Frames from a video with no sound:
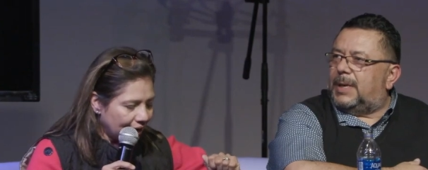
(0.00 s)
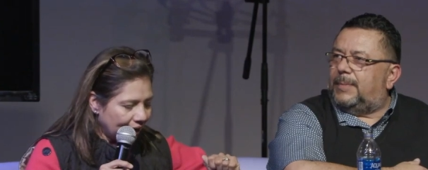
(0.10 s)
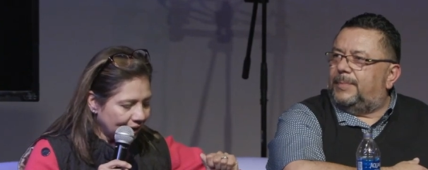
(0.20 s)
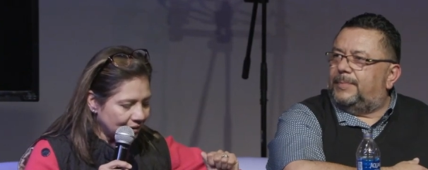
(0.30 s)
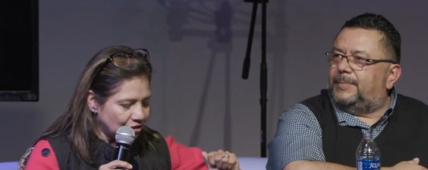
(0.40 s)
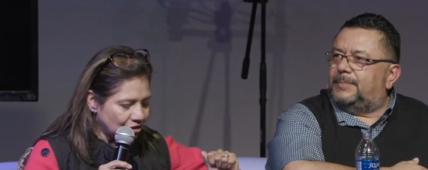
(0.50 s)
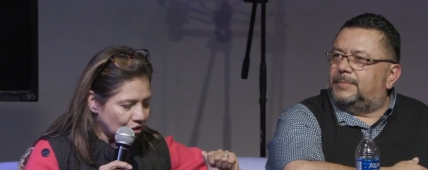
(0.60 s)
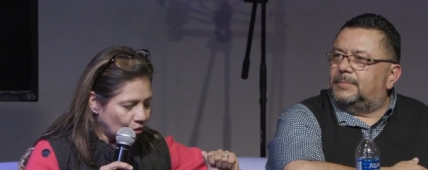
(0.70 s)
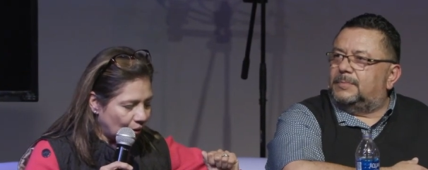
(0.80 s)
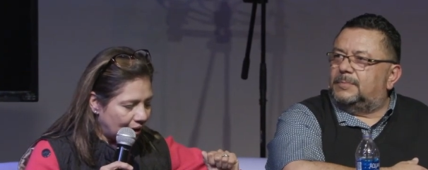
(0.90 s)
Speaker 1: Yeah. And
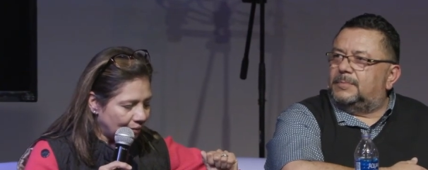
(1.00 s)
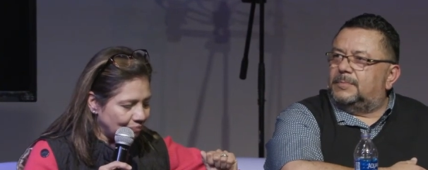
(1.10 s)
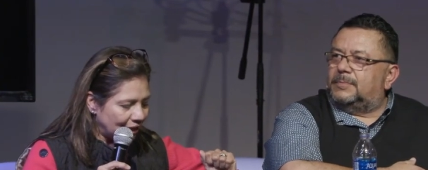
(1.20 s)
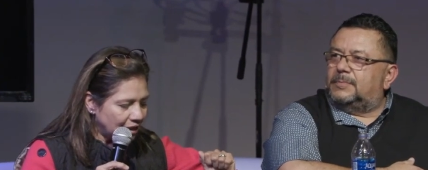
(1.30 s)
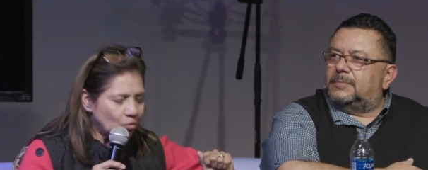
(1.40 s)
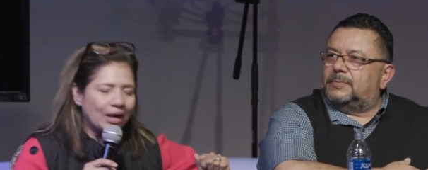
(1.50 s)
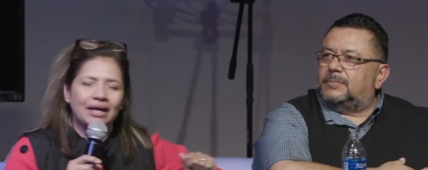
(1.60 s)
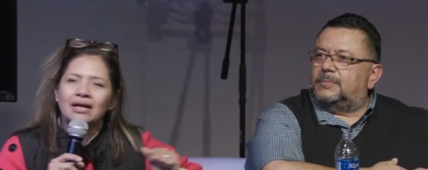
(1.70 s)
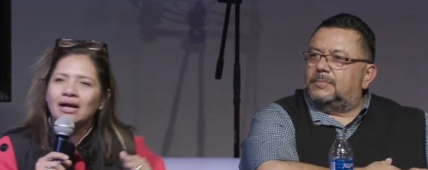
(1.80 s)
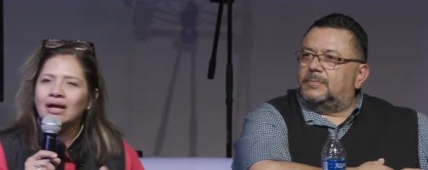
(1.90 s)
so, um,
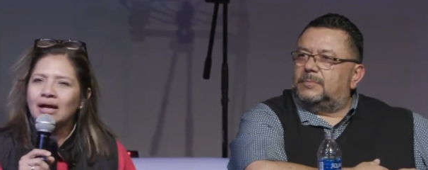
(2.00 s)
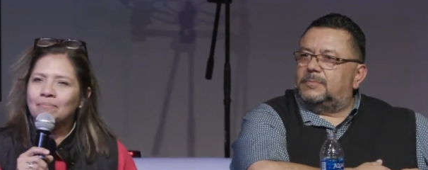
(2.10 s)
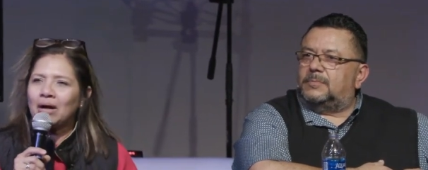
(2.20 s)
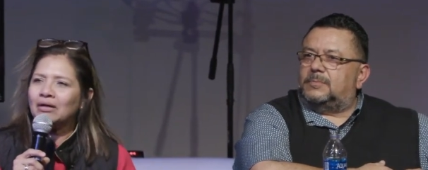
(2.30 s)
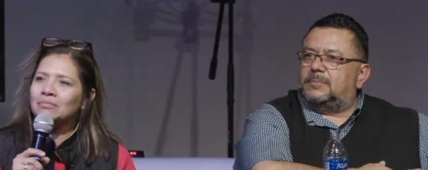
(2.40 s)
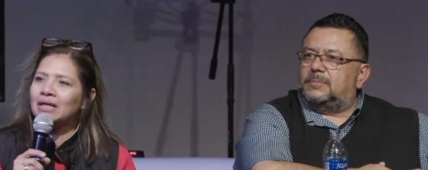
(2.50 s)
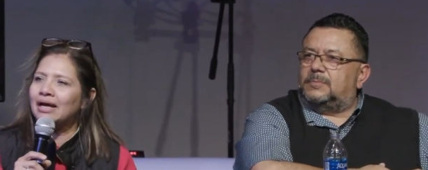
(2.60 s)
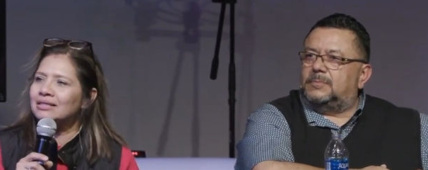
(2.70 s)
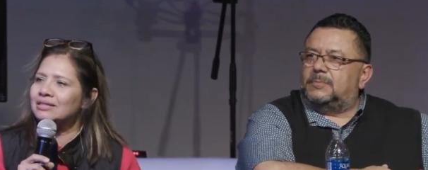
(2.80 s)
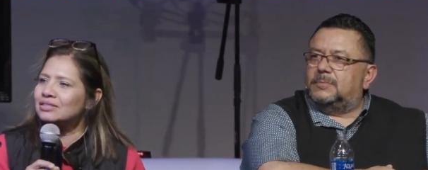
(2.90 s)
anyway, bottom
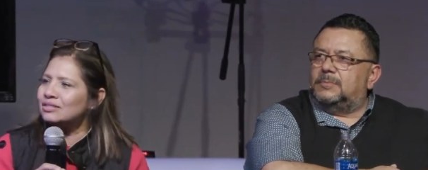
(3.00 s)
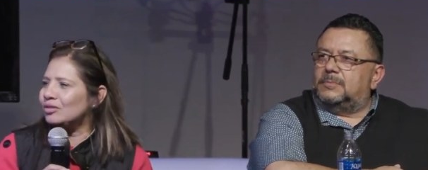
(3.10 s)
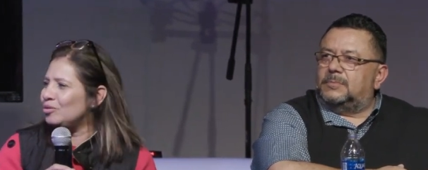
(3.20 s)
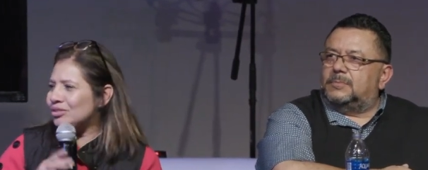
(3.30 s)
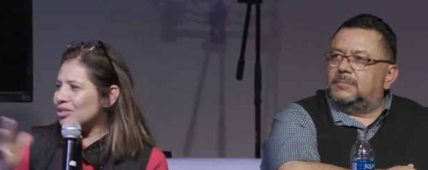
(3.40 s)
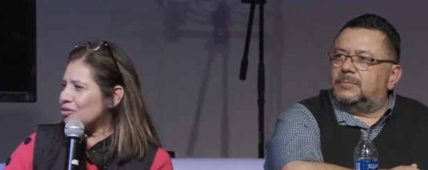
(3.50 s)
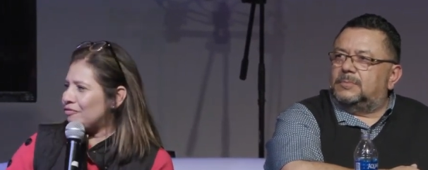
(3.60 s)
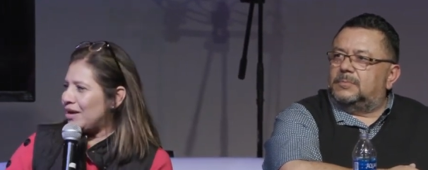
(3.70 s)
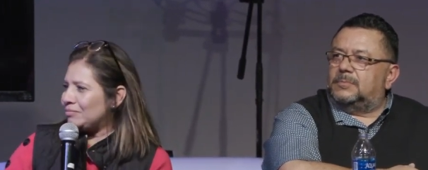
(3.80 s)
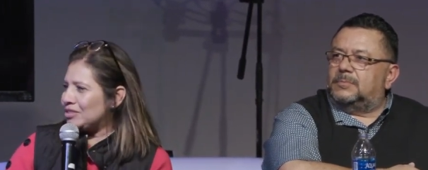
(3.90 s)
line is who's in your
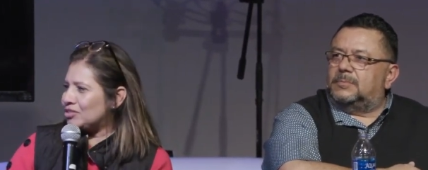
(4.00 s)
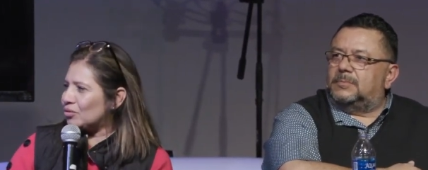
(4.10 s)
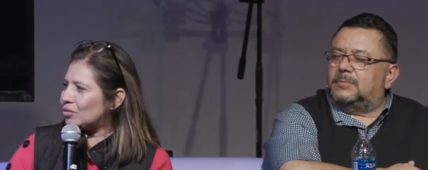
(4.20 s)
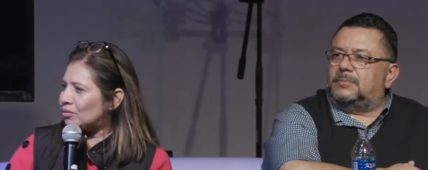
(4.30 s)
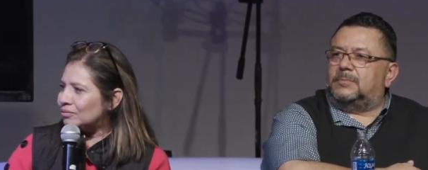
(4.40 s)
family circle?